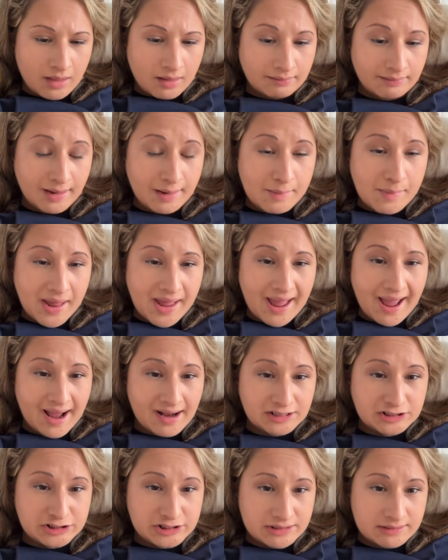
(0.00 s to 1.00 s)
Let my
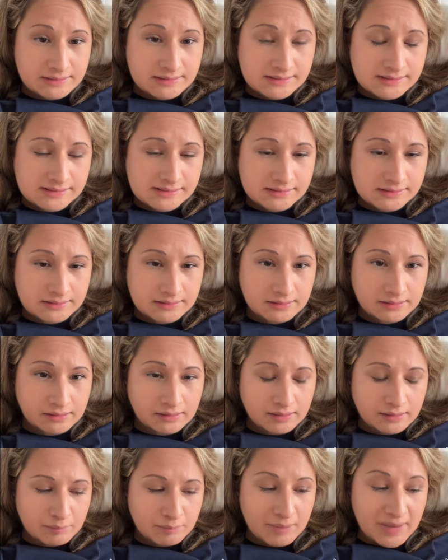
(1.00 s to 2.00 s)
actions
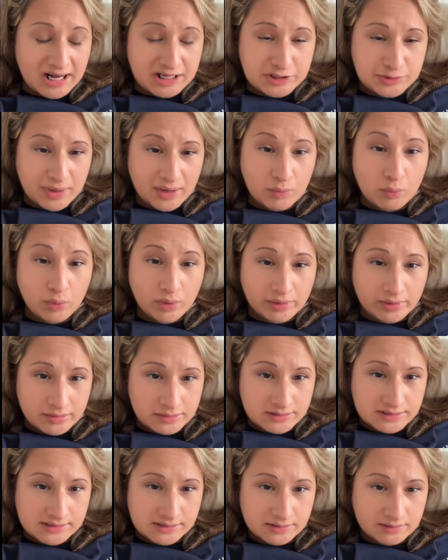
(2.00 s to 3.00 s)
match my
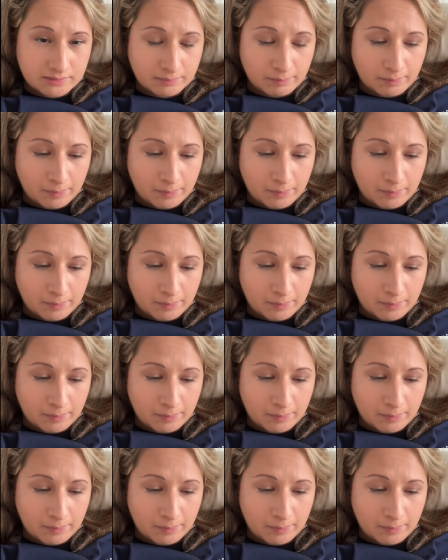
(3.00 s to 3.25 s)
words,